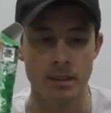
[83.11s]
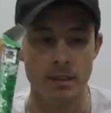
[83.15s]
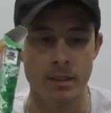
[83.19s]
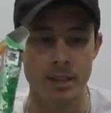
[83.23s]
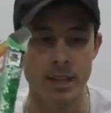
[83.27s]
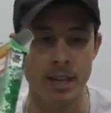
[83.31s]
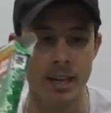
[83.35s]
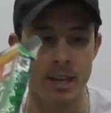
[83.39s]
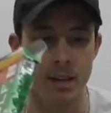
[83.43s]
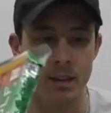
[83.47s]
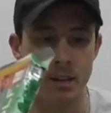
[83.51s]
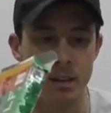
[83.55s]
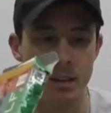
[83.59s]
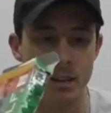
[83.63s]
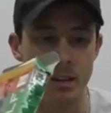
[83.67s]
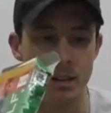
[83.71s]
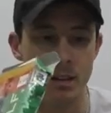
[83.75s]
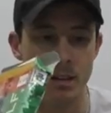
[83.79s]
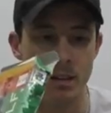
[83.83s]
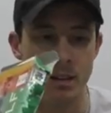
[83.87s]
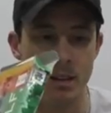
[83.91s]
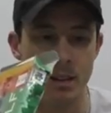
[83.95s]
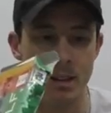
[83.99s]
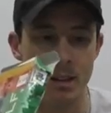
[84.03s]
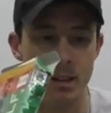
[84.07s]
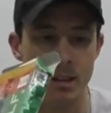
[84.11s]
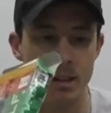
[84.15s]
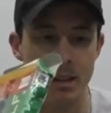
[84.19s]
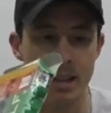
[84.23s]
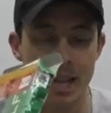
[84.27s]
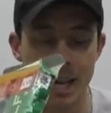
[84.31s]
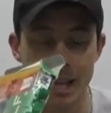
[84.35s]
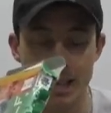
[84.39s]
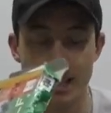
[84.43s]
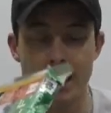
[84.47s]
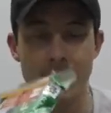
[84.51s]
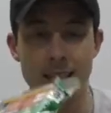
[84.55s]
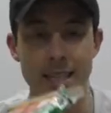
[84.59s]
Now,
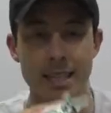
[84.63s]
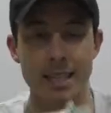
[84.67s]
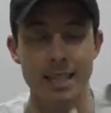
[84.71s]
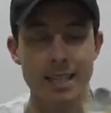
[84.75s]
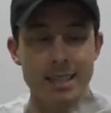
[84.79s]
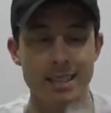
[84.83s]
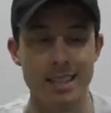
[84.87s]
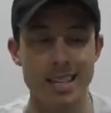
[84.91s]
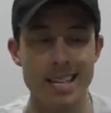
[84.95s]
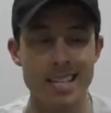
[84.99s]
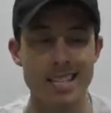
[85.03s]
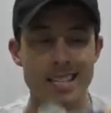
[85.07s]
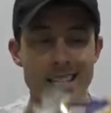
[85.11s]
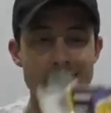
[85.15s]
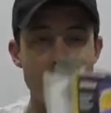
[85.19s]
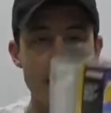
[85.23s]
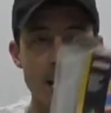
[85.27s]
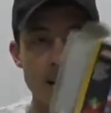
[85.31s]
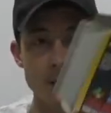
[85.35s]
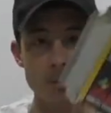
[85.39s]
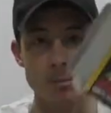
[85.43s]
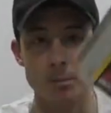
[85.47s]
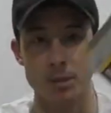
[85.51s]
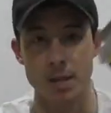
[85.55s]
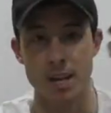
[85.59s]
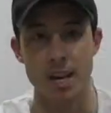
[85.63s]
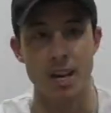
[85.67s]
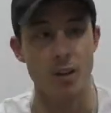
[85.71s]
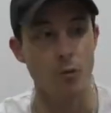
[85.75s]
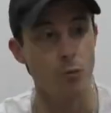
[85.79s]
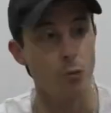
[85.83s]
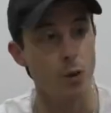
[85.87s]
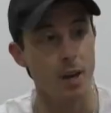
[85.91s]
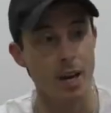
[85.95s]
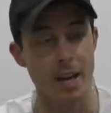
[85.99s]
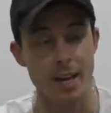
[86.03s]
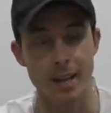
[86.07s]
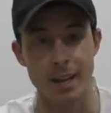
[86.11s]
luckily these games
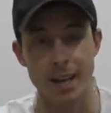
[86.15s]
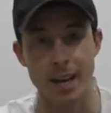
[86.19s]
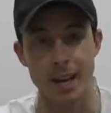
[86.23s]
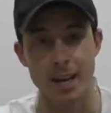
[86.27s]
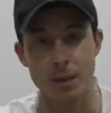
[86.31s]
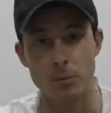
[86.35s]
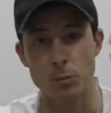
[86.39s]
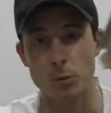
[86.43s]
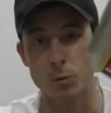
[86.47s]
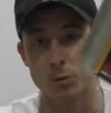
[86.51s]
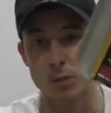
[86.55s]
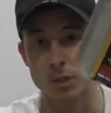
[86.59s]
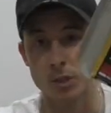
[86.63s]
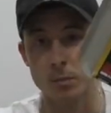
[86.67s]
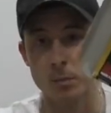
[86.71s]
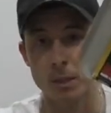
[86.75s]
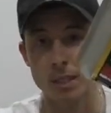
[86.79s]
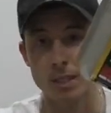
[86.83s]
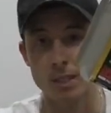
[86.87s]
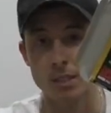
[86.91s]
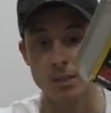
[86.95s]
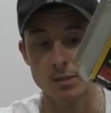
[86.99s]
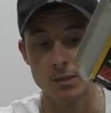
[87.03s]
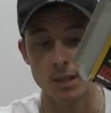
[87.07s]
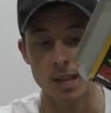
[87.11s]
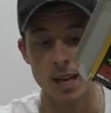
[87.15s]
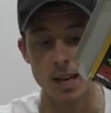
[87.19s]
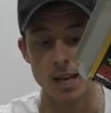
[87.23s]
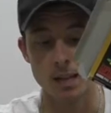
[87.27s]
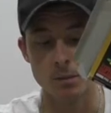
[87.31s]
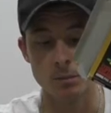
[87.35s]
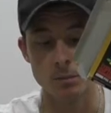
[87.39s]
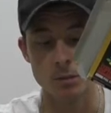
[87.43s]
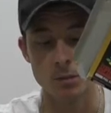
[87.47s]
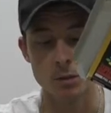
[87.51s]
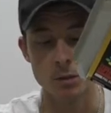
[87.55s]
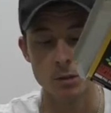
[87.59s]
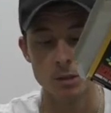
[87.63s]
aren't rare games or expensive
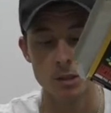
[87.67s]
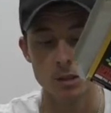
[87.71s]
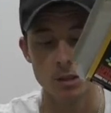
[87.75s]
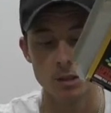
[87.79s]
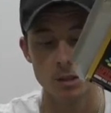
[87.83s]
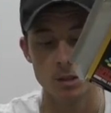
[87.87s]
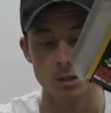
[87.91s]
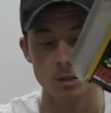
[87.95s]
games,